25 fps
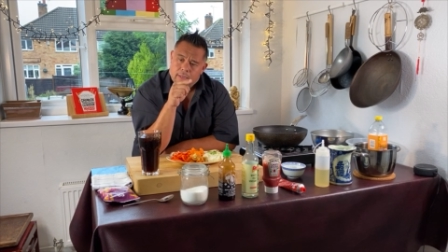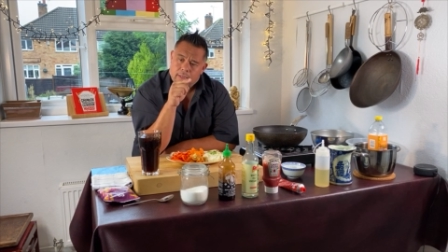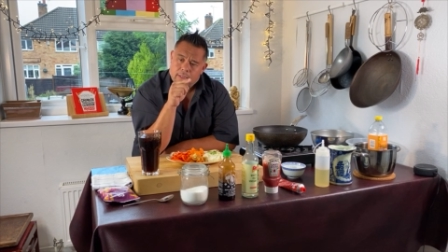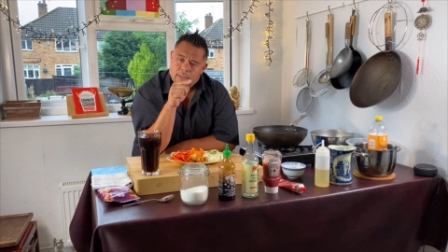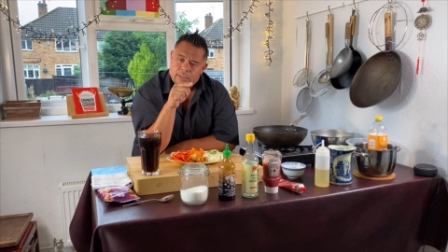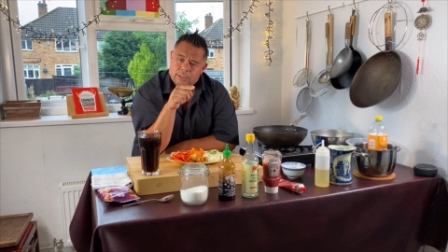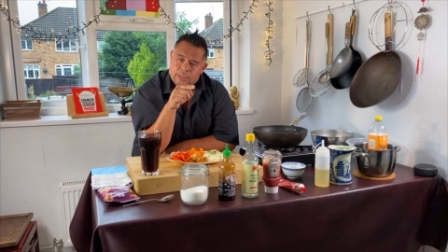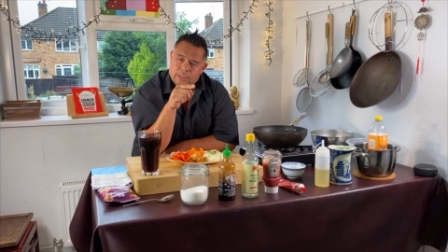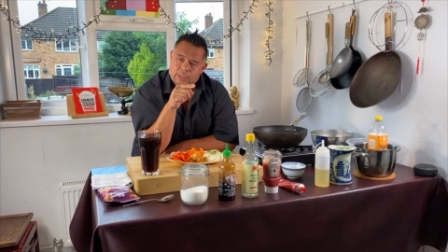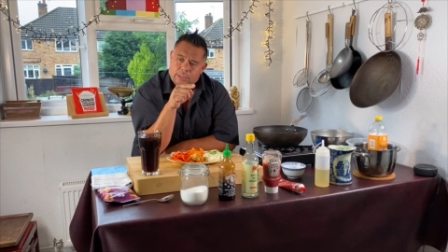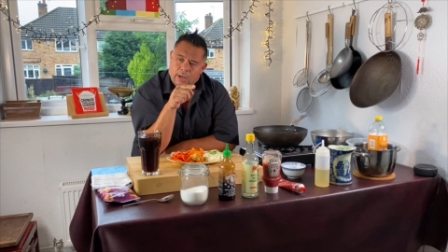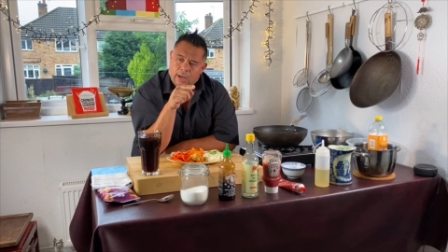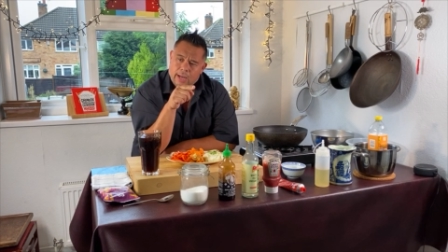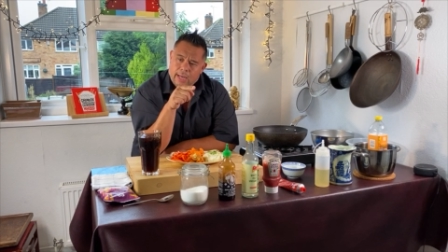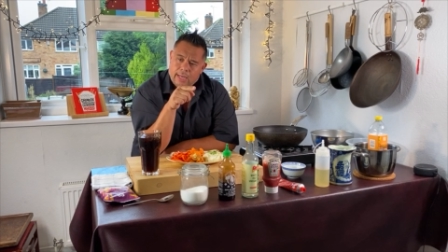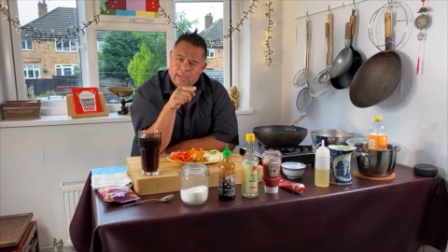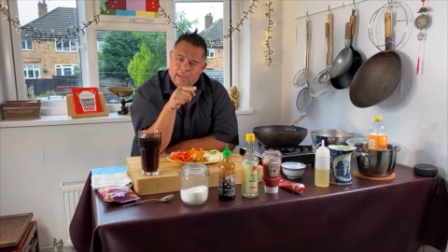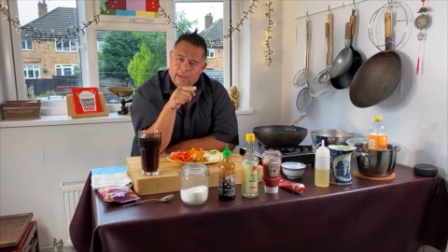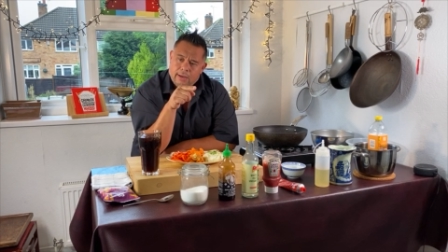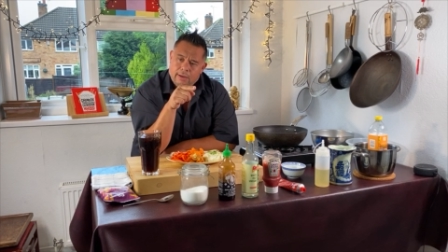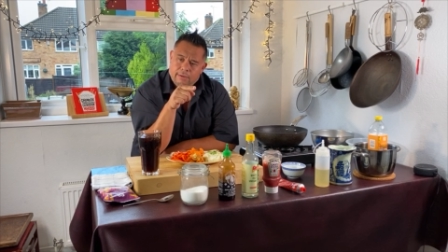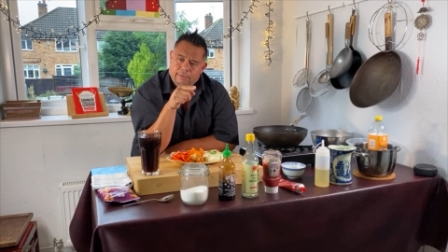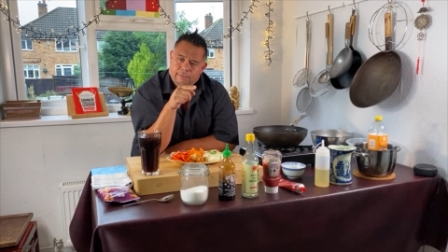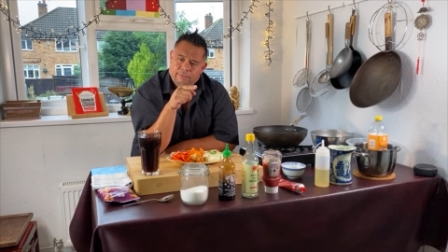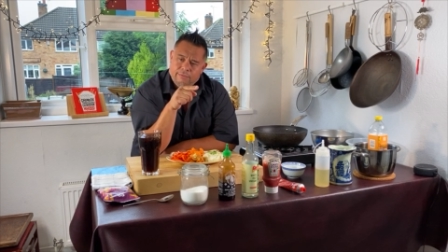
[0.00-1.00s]

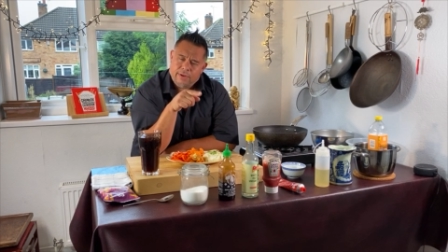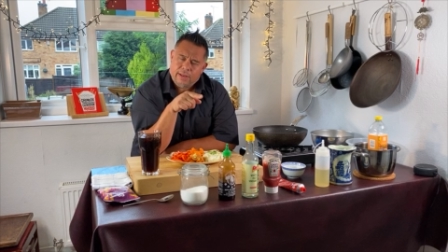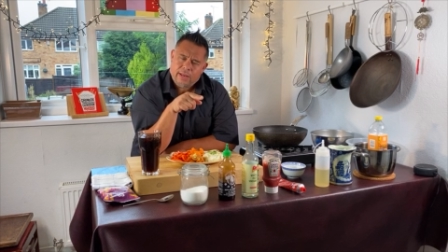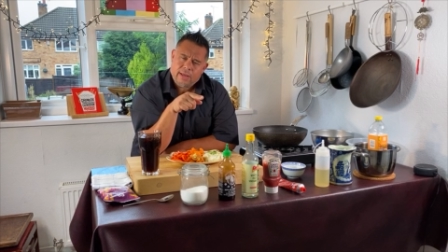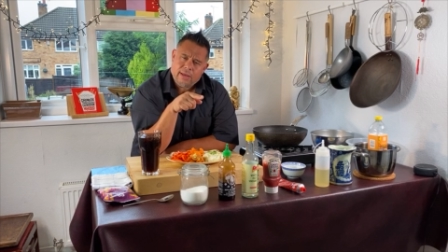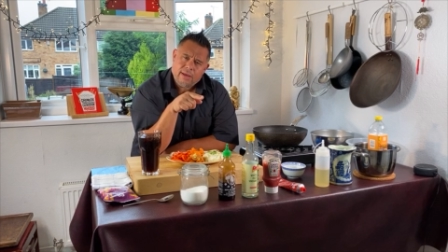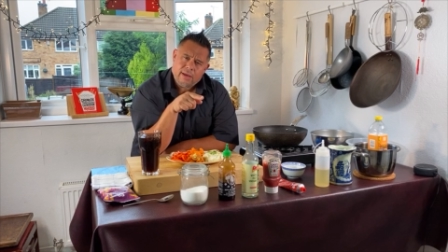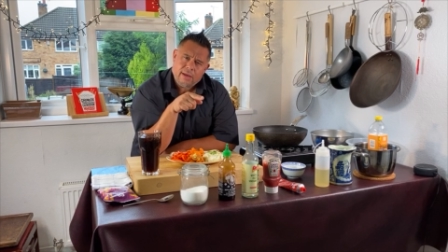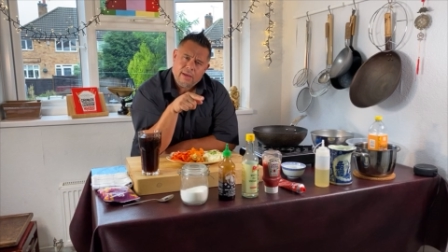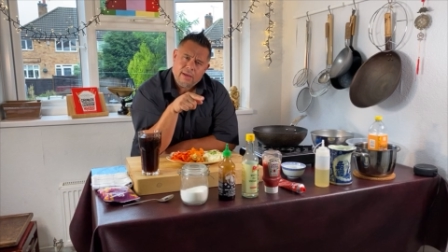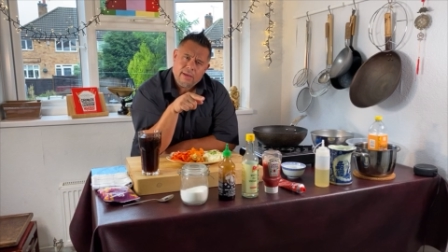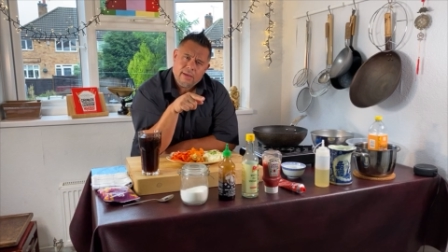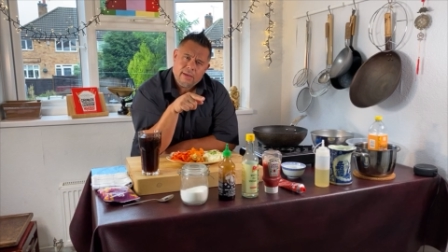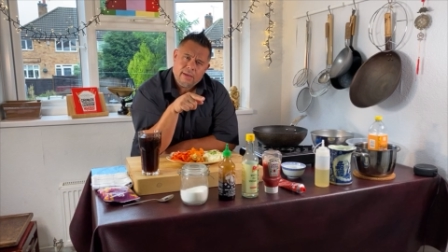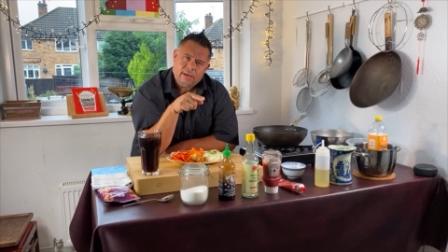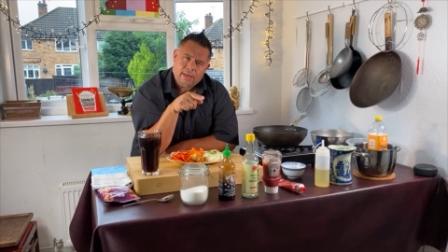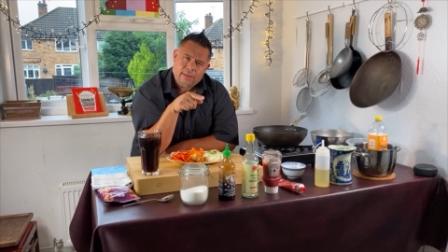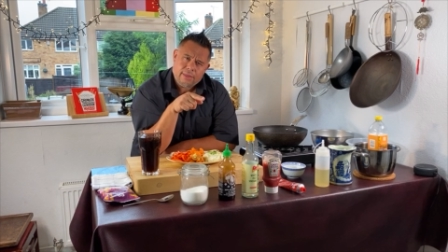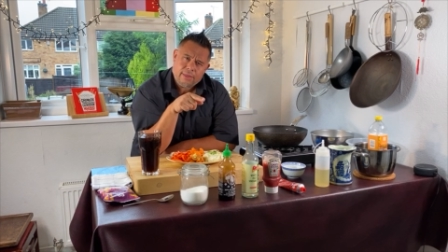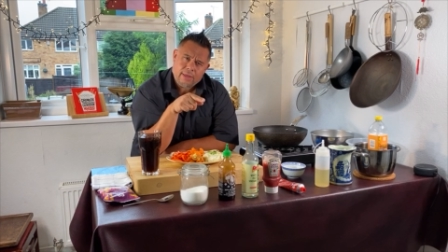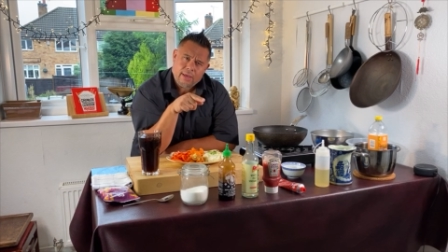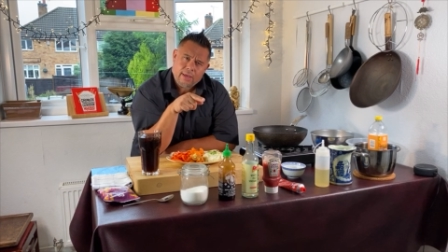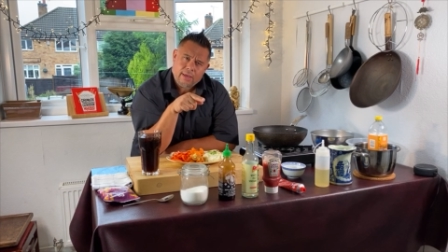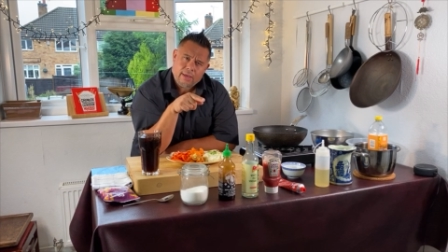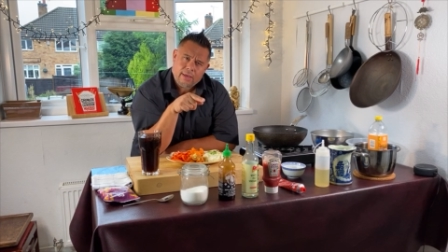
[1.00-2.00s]
cider vinegar, I
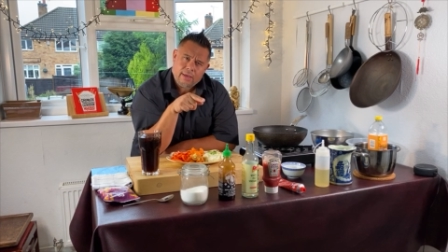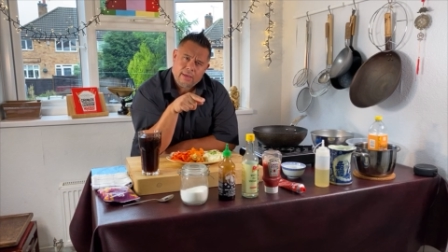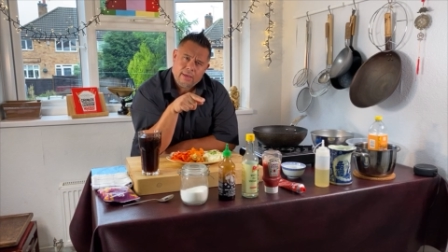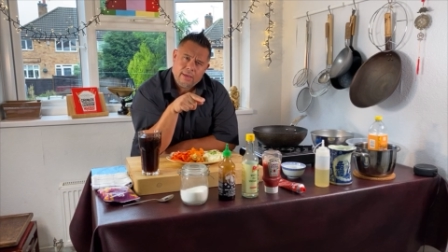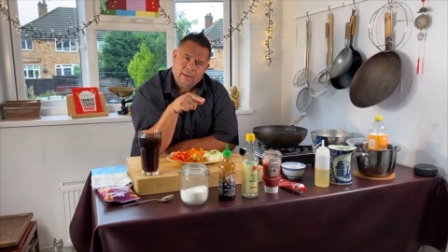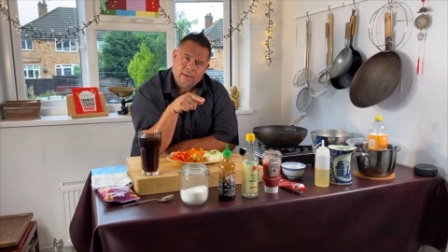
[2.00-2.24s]
think.